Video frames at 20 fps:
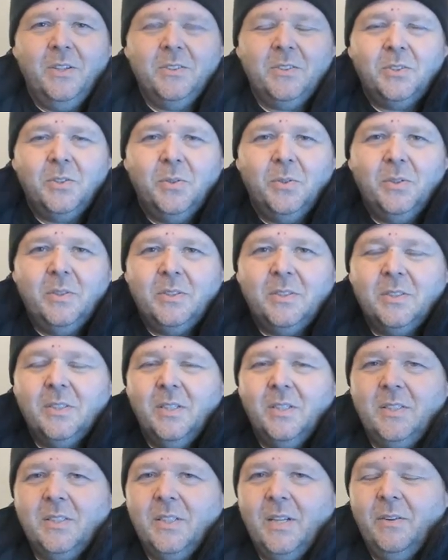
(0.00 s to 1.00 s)
so it's
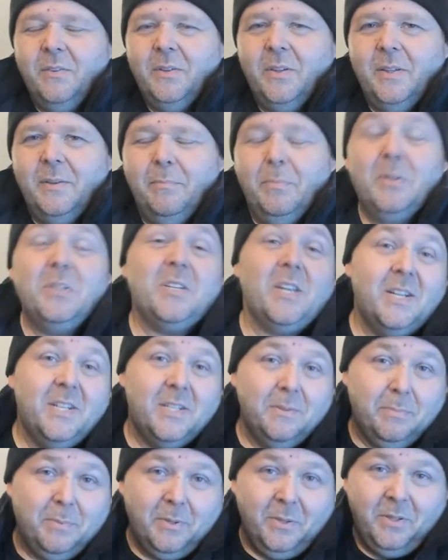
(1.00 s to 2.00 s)
it's not really
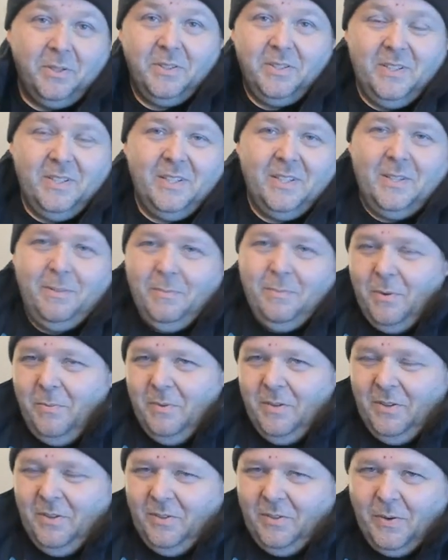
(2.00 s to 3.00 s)
presentable at the
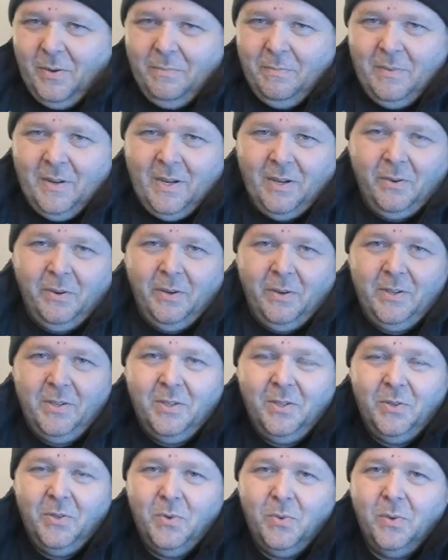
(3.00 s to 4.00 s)
moment. So I'm not going
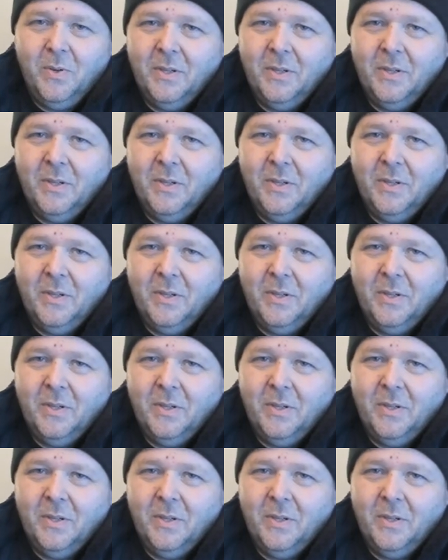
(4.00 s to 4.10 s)
to.